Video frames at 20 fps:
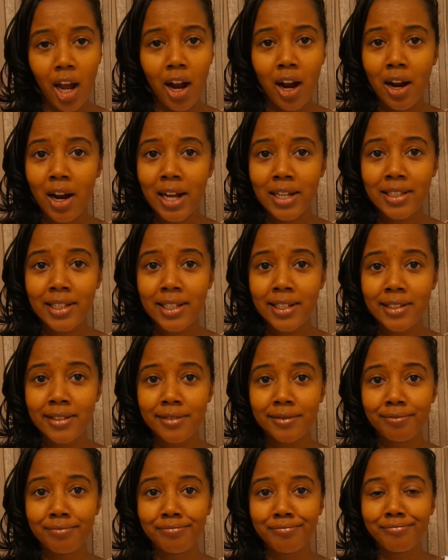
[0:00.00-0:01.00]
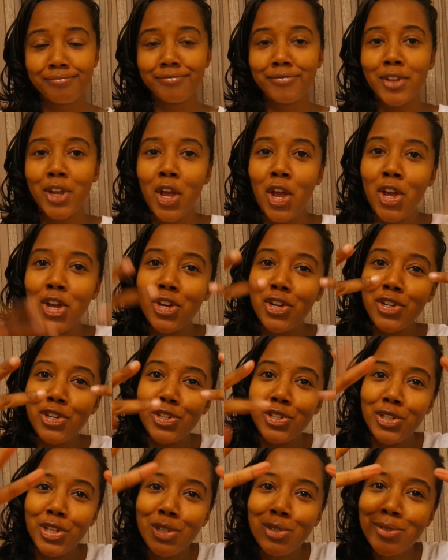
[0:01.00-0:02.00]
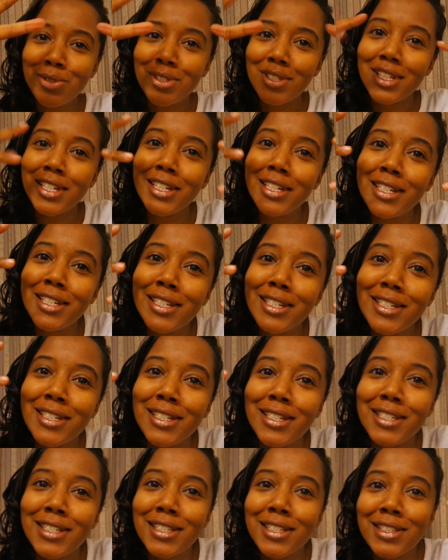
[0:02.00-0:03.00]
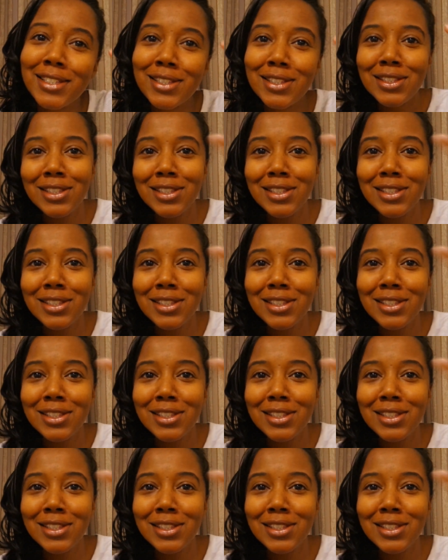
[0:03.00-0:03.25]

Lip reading: All right then. Deuces.